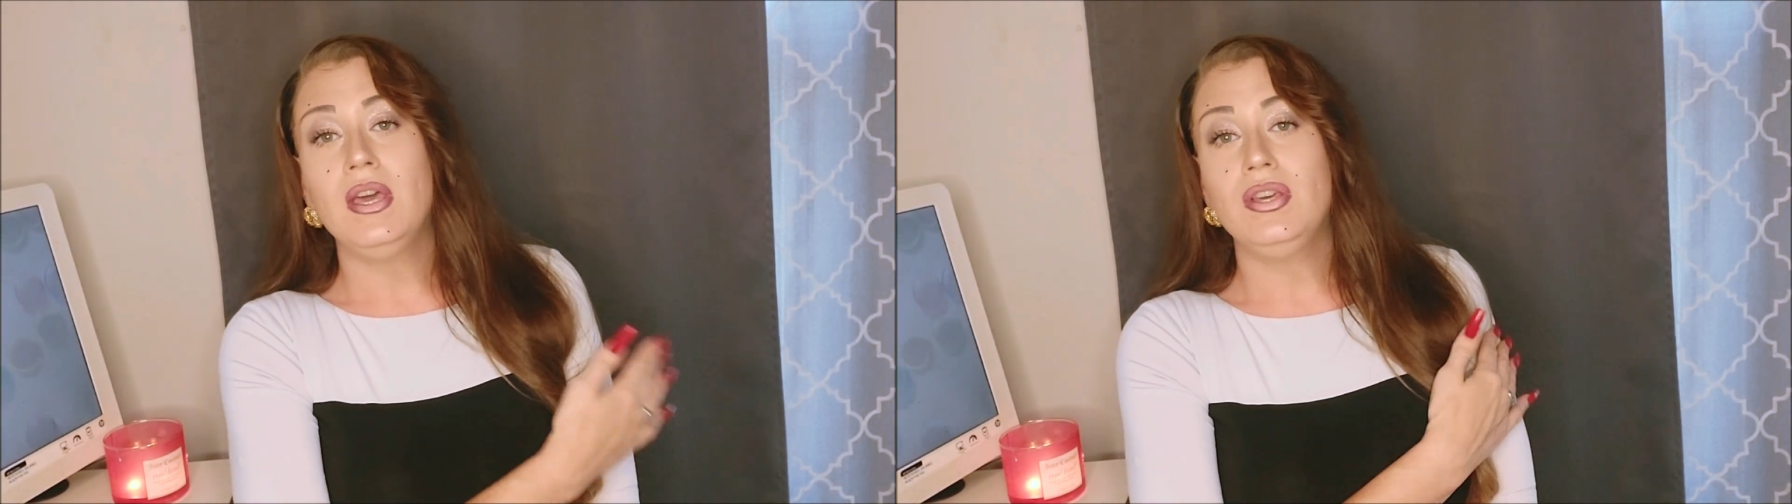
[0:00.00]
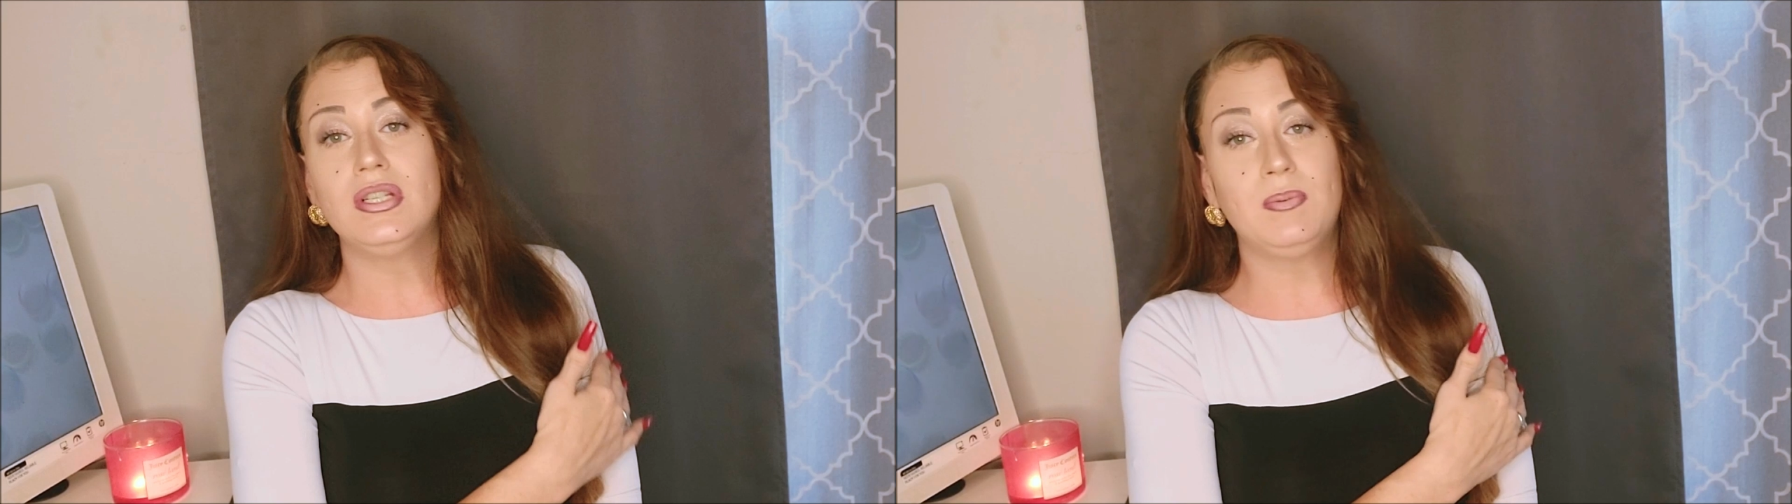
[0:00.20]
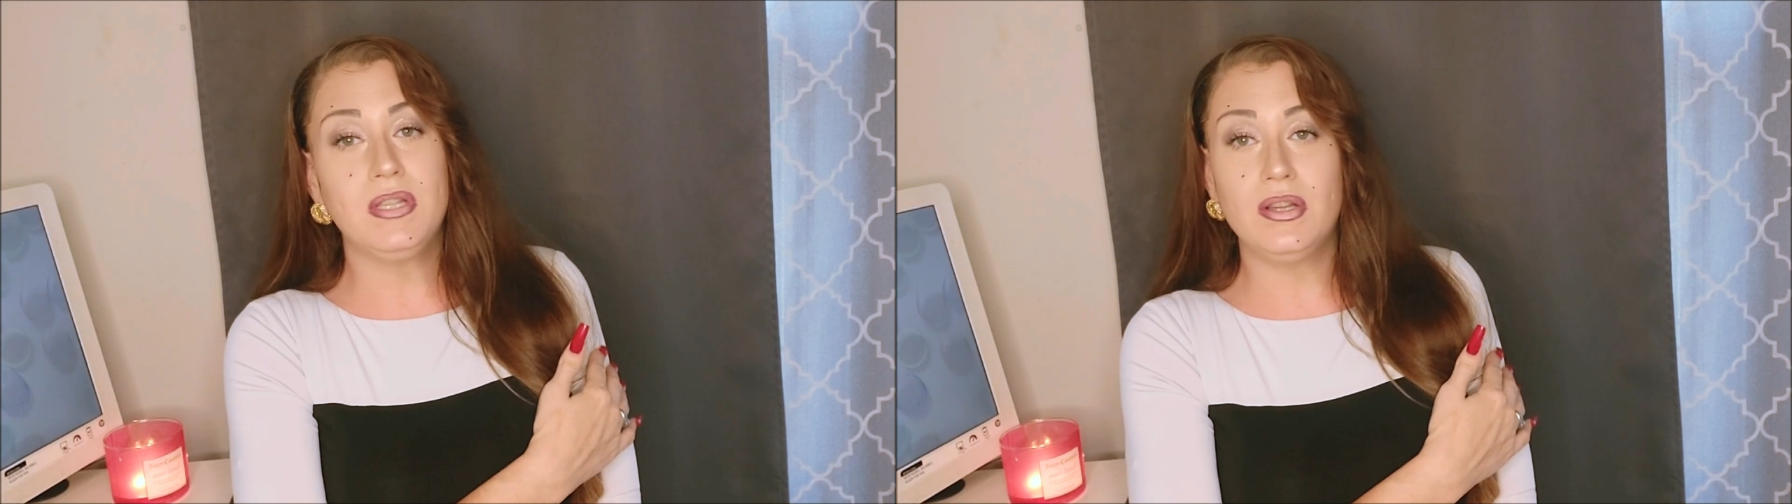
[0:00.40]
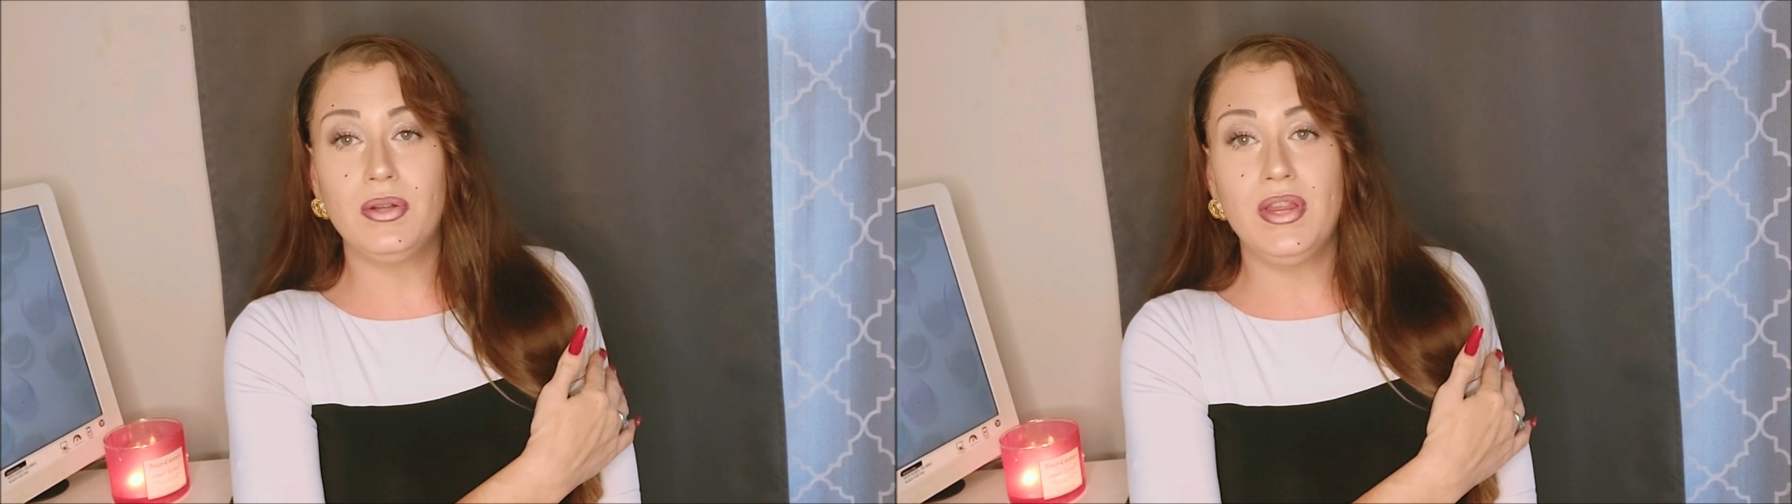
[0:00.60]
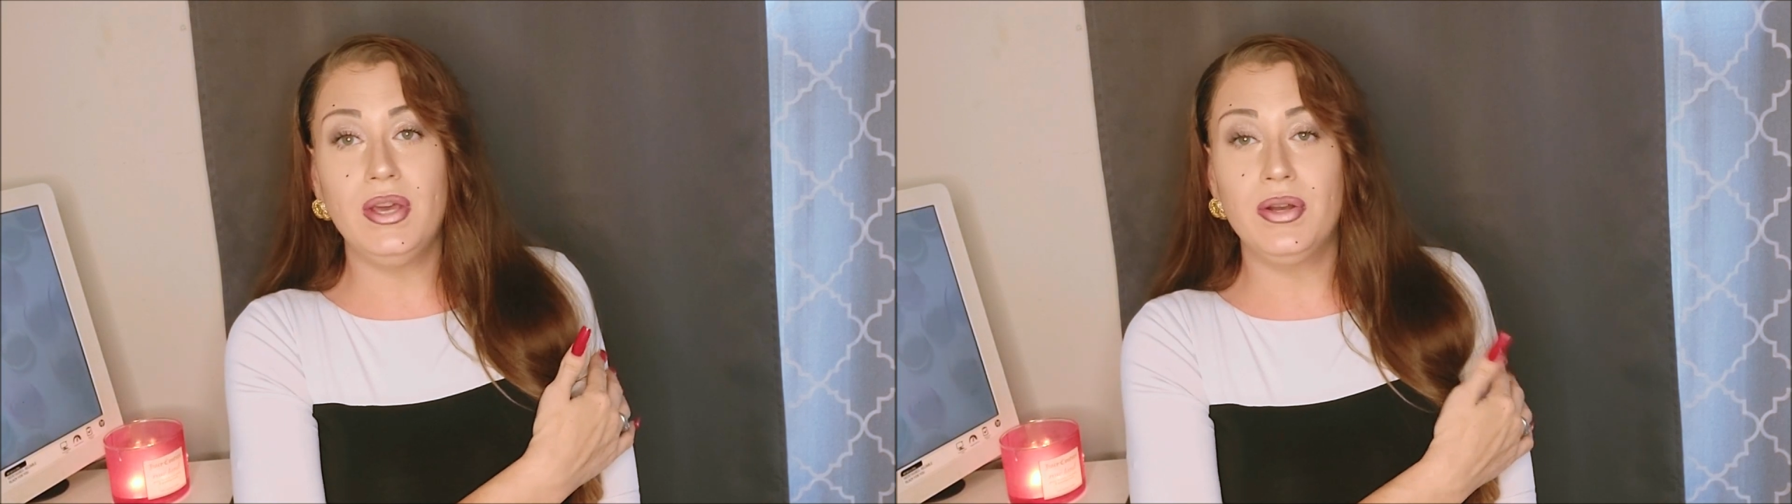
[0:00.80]
You just put the
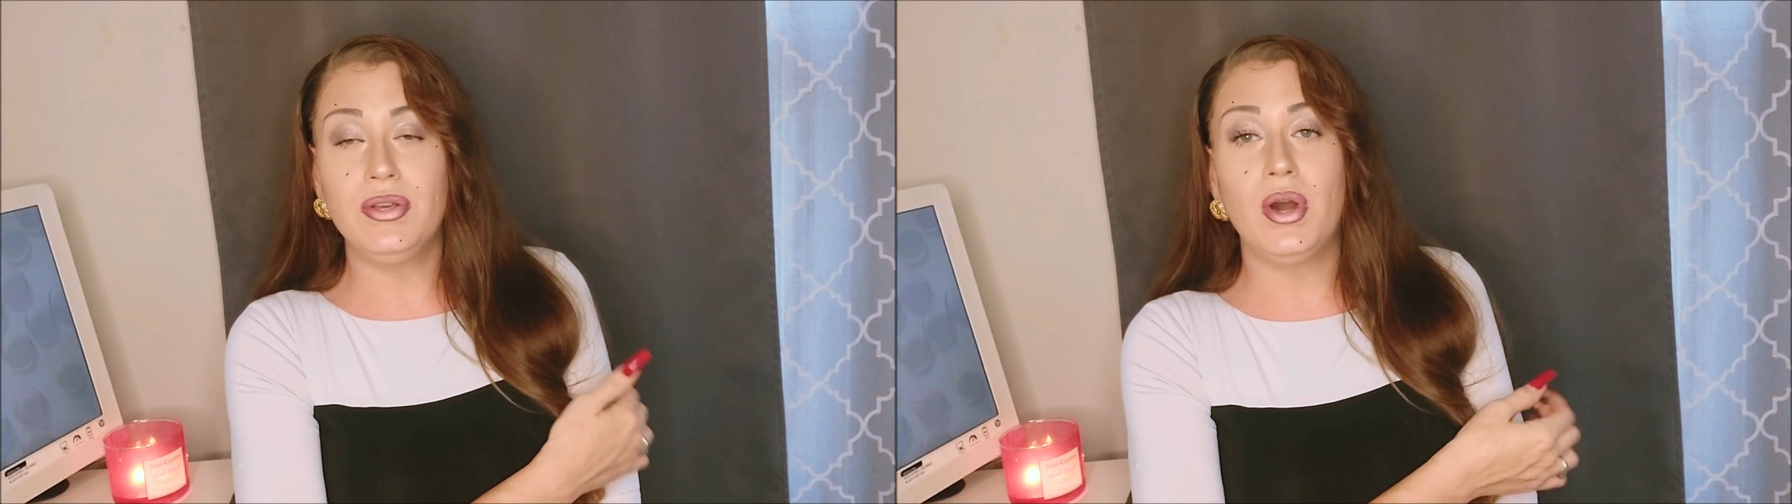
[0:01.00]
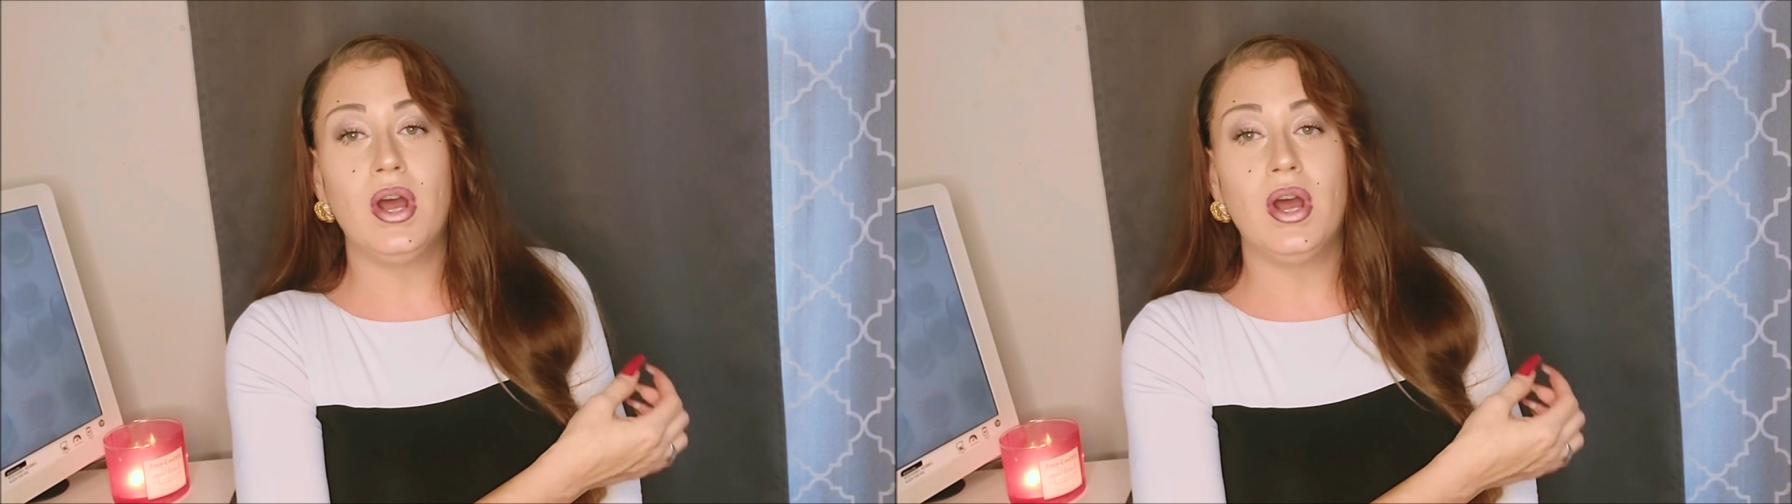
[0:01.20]
little thing on your